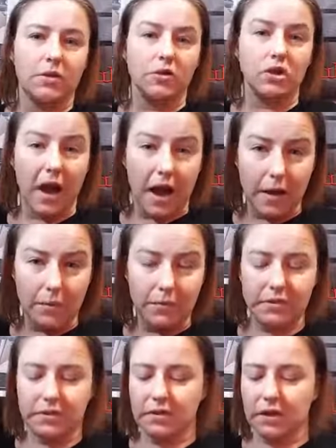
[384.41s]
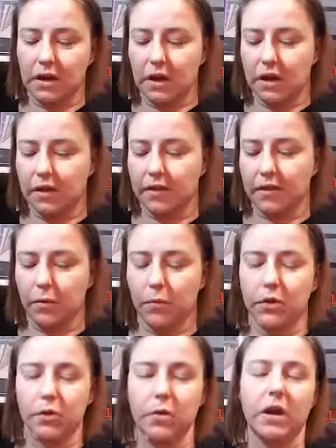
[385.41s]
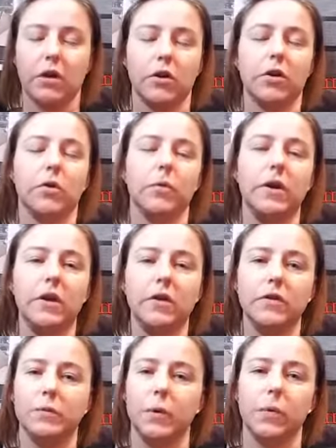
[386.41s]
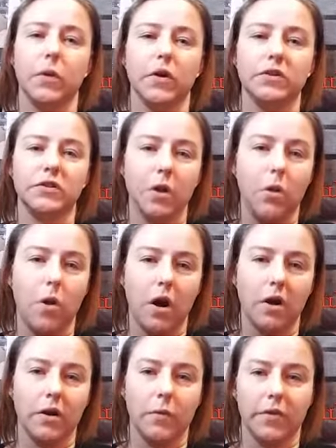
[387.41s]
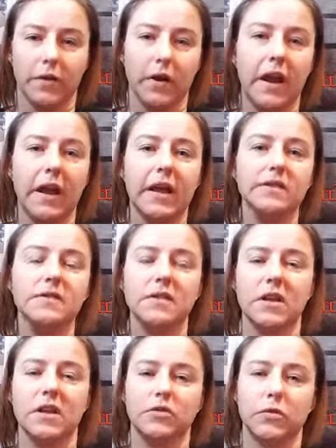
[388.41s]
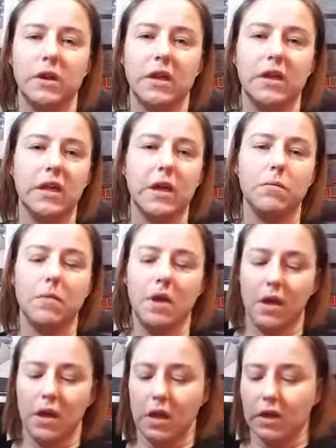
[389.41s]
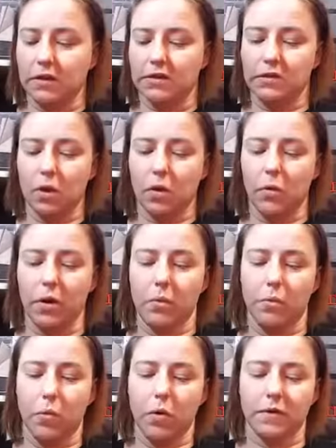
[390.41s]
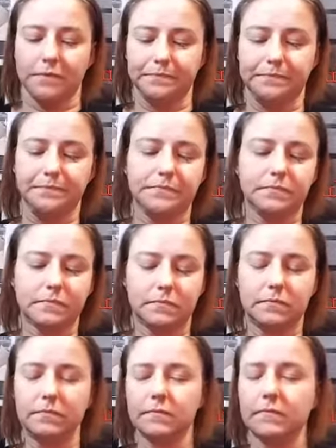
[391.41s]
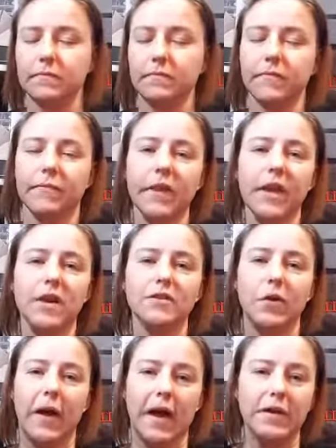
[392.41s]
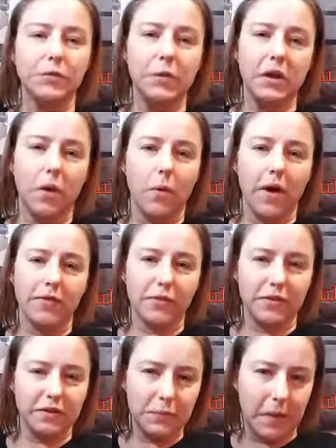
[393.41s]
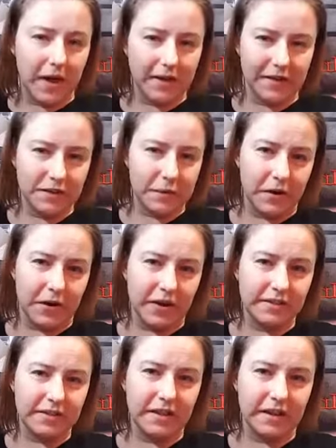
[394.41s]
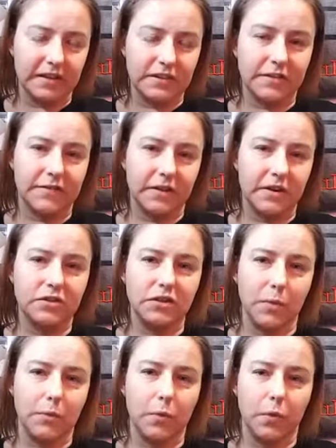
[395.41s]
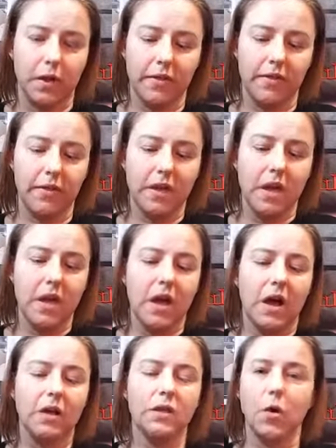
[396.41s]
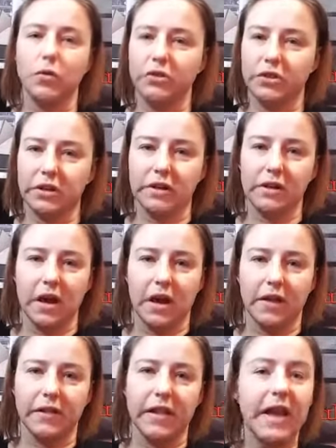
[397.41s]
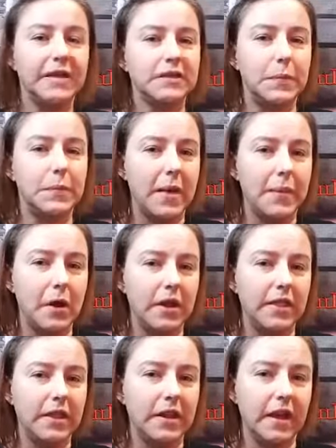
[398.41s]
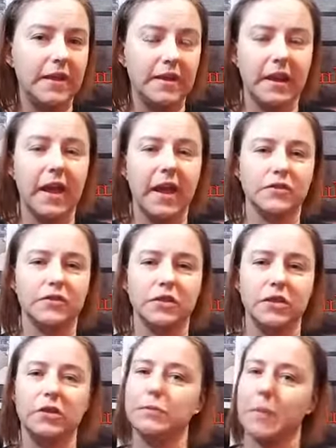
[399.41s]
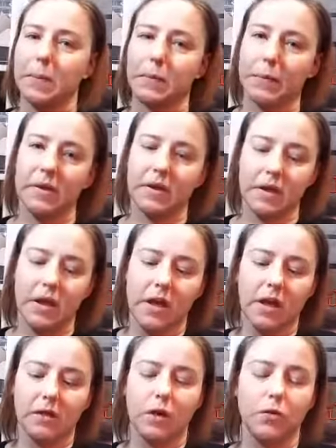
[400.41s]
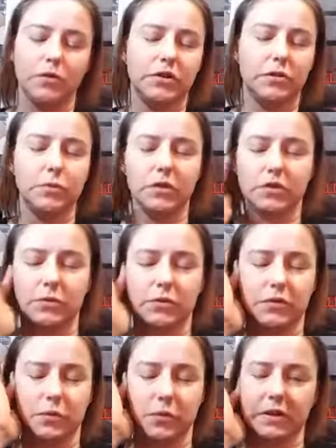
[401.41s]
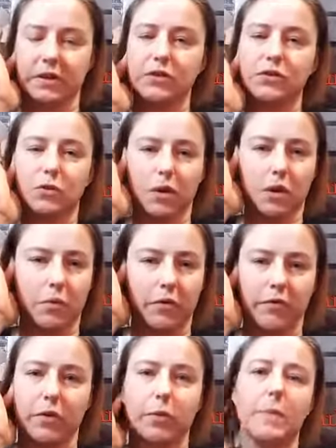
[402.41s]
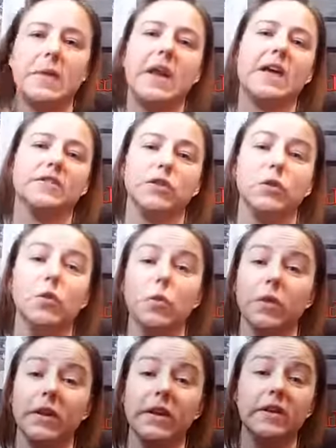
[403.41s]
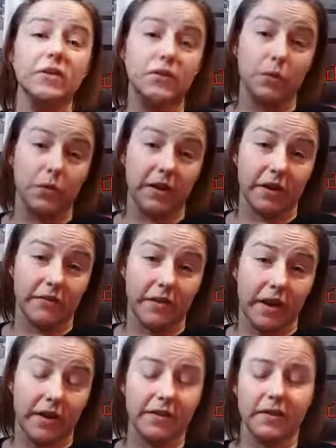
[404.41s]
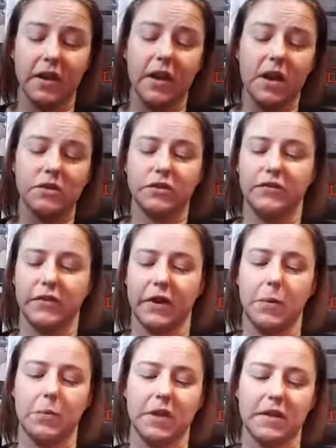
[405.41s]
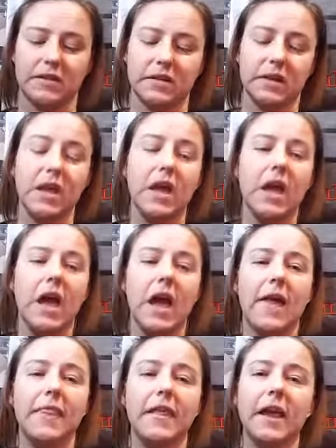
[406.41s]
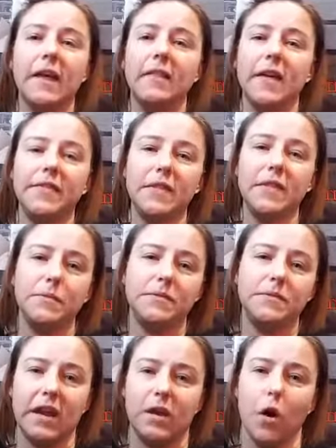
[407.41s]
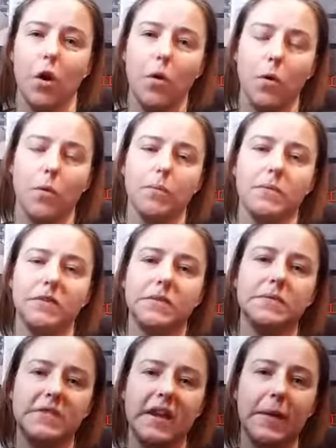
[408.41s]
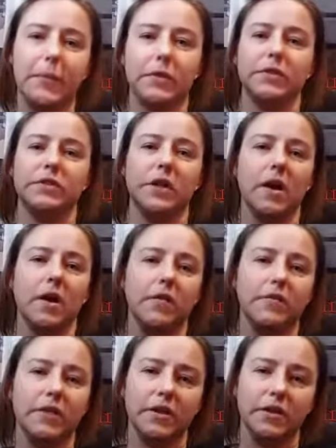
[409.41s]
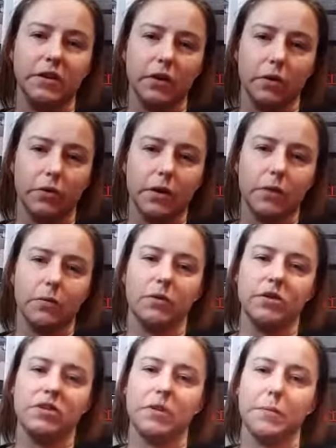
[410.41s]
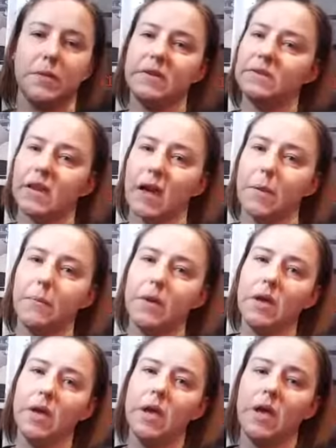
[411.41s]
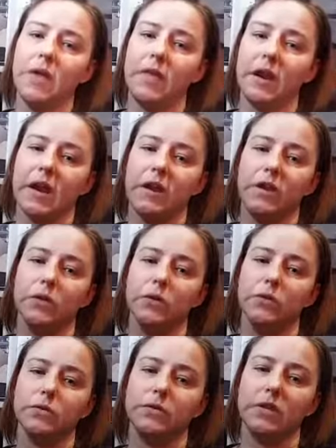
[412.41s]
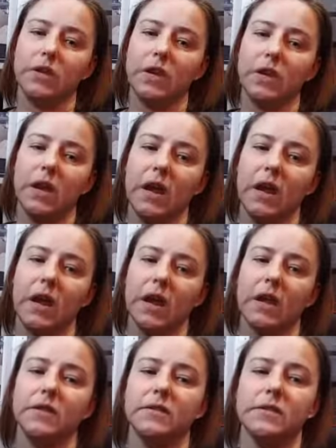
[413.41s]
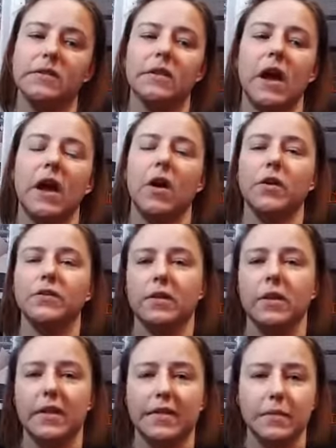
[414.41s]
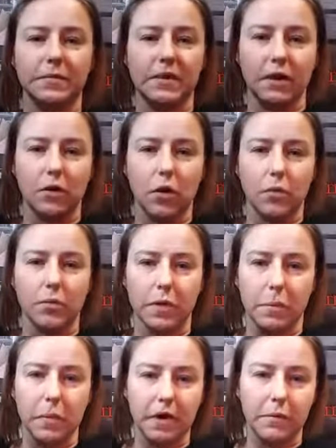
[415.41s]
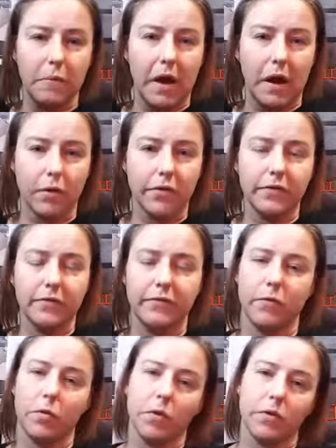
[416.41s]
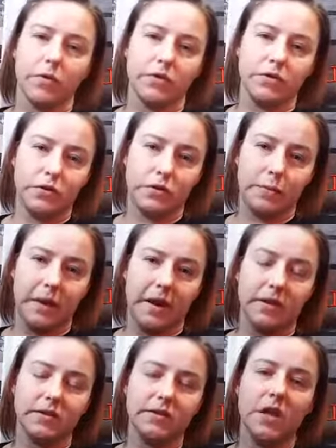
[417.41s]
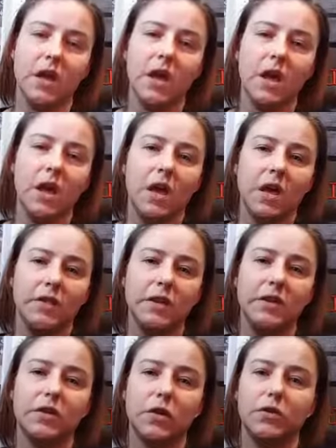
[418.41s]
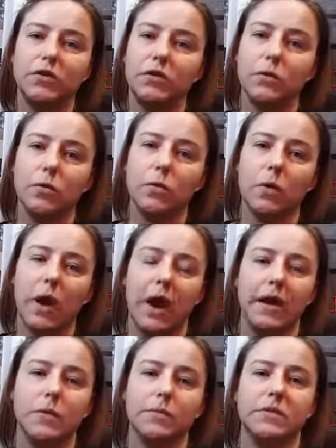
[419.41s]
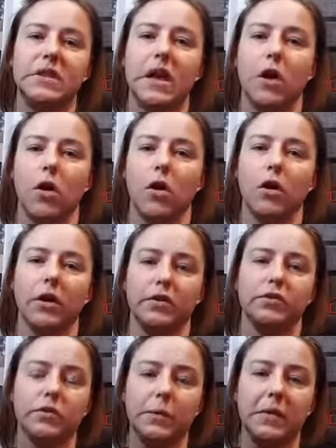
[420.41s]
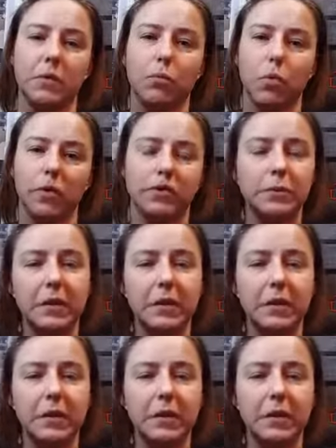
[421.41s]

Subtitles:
jobs that we're doing, our careers, we work so hard with our hands that treating them is so important. So as we go on through the spa experience, they get to finish up with a lotion. The last spa party that I did, I actually used peppermint lotion, which was really enjoyable for the women. It has a cooling and soothing effect, so it's very pleasant. And then I let them take home some samples of the deodorant, which is the Pit Stop that I use. And I also let them take home the Mud Mouth for the toothpaste. These are 2 items that are extremely important